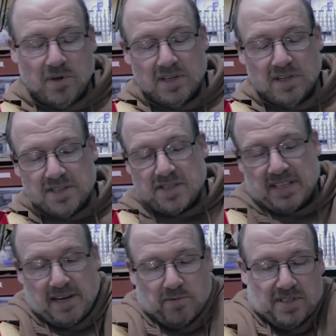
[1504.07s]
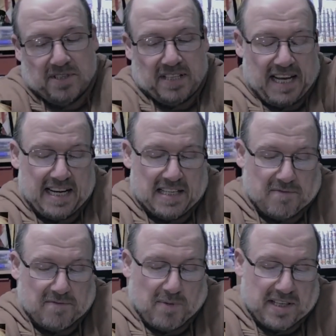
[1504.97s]
was that was the end
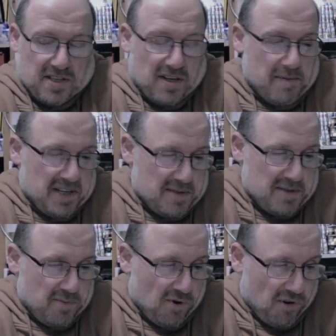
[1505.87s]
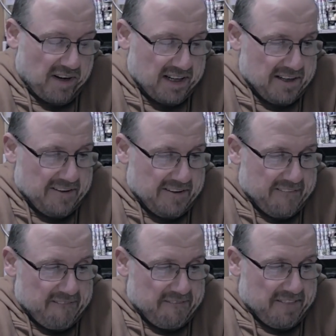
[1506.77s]
of my time exploring
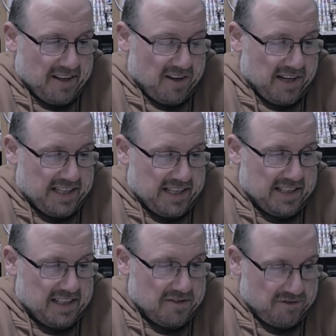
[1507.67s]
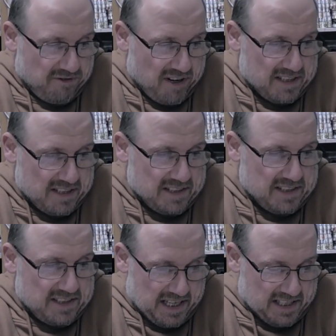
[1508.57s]
i can confront
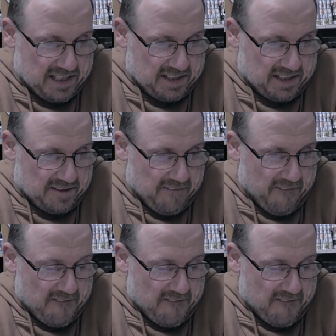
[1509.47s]
duncan